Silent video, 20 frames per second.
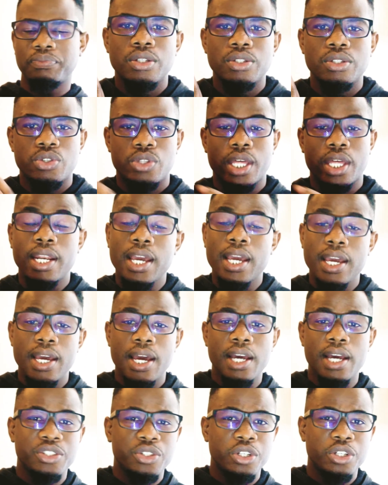so that
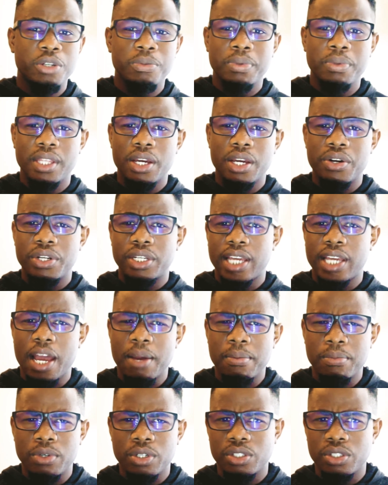AI is going to be there in
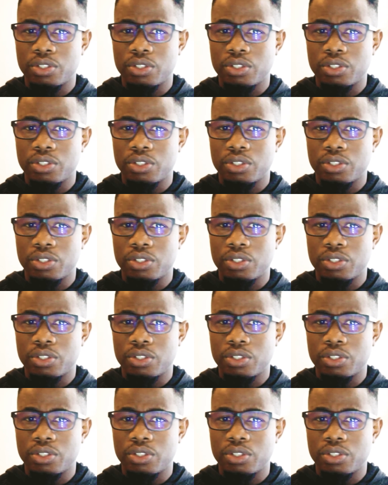cameras,